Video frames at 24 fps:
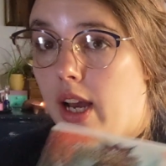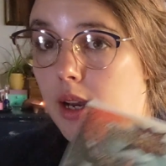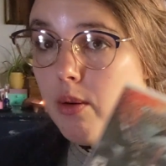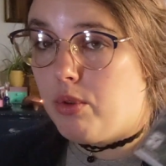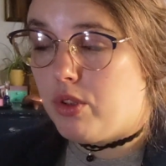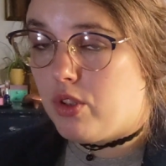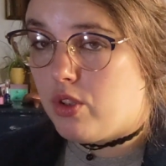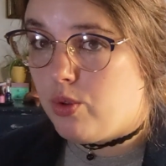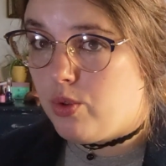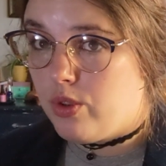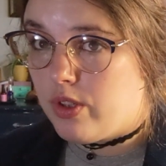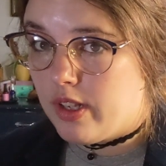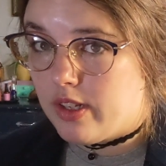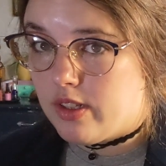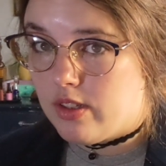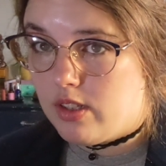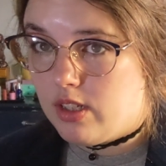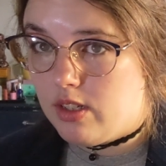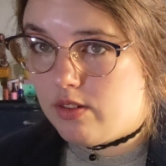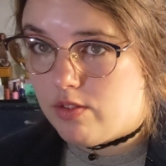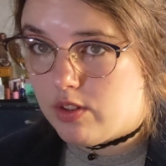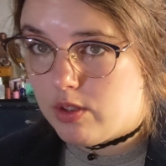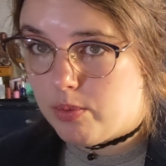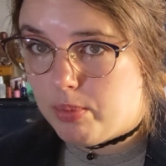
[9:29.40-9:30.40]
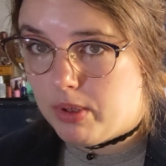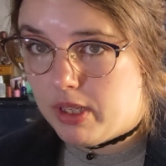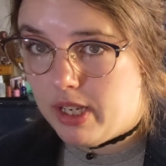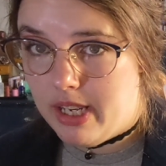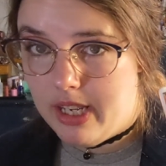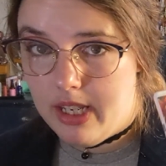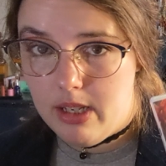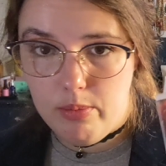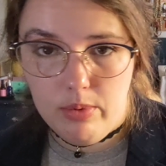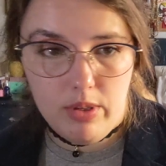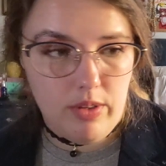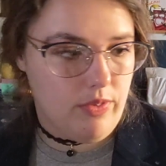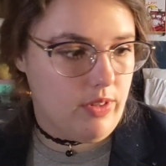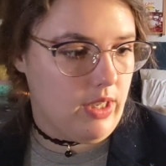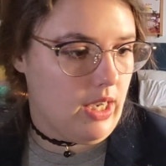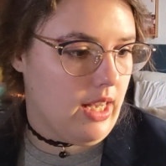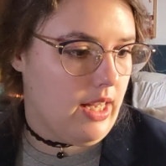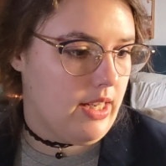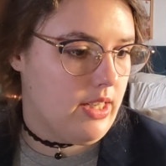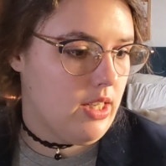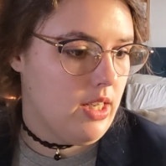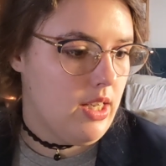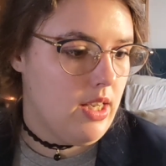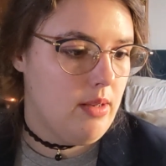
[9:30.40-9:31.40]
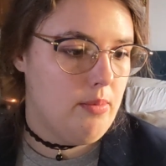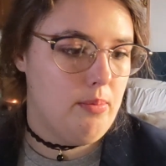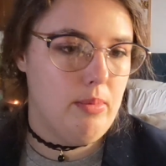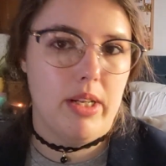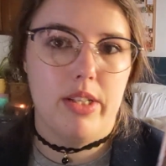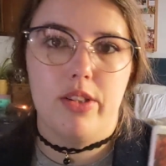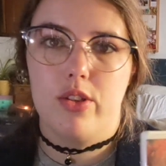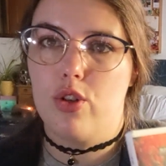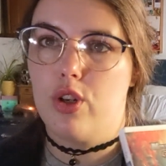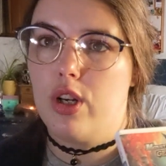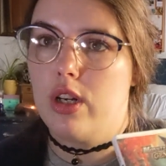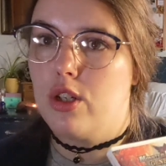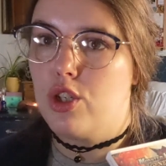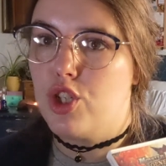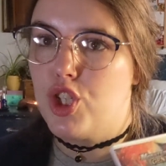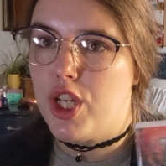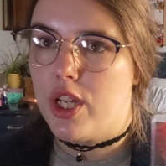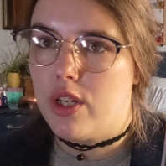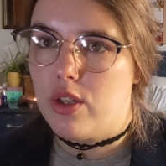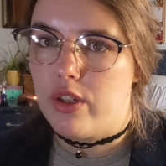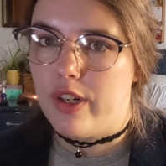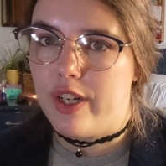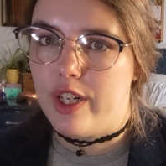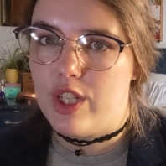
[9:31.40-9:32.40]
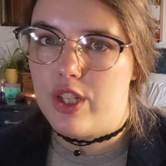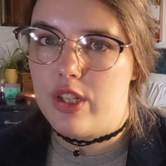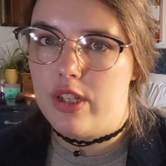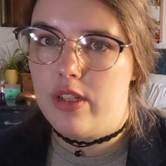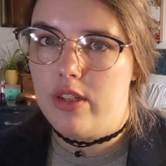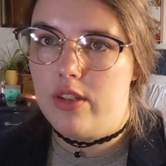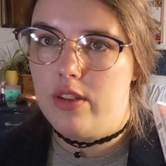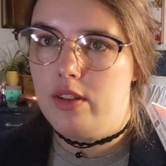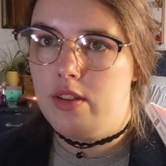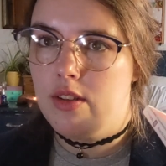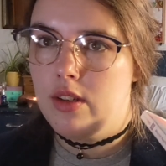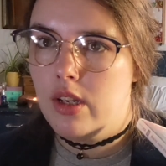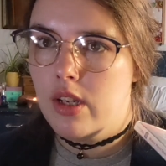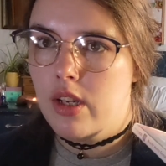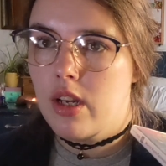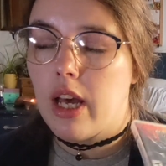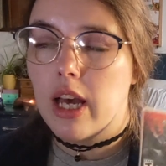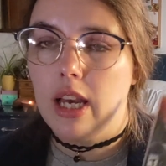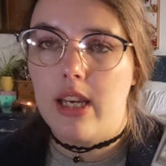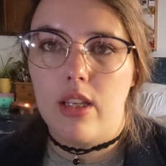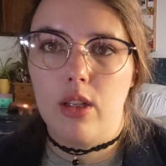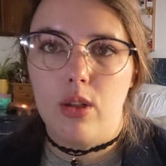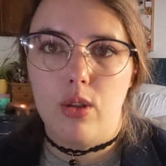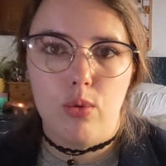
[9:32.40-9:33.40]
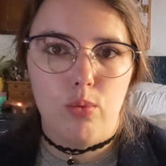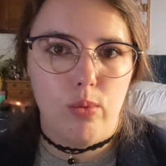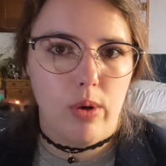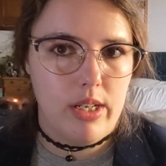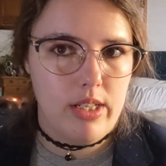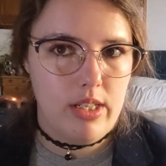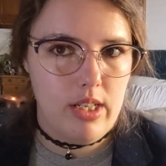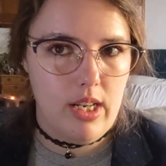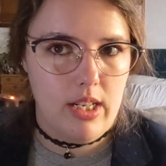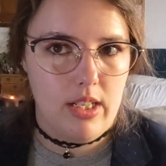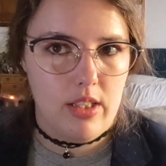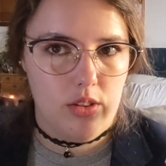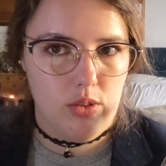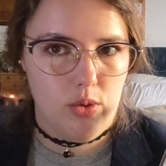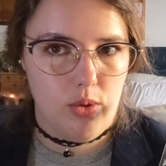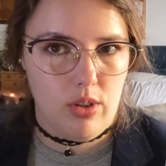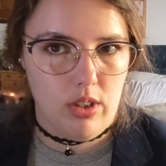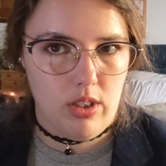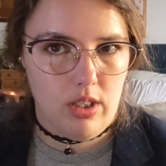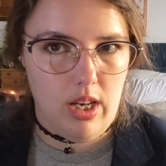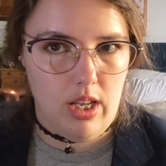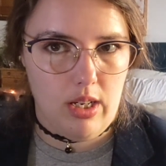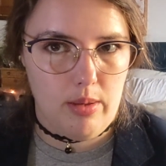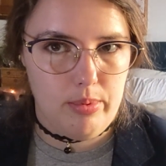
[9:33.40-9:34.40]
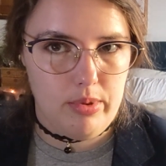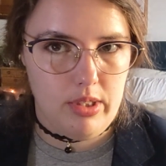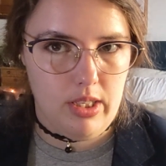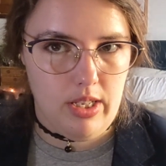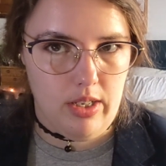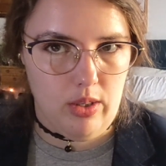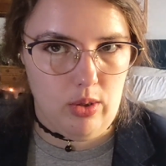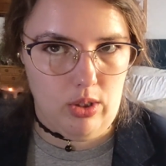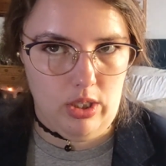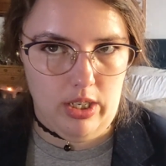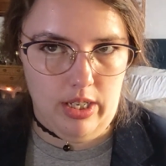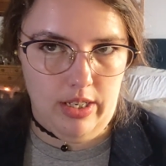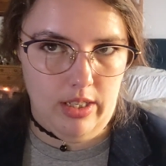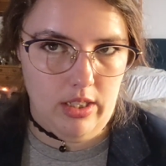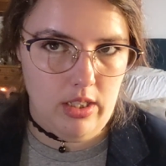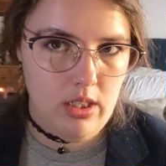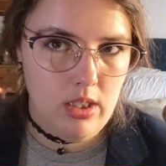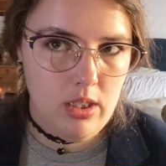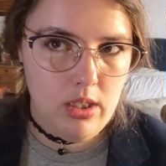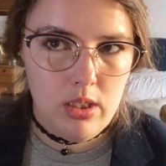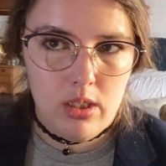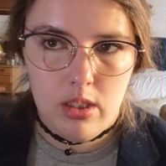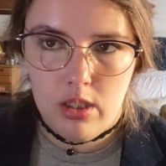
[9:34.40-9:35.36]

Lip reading: I was too sensitive to play, we've got Monster Hunter Generations. I killed one dinosaur and got upset, okay?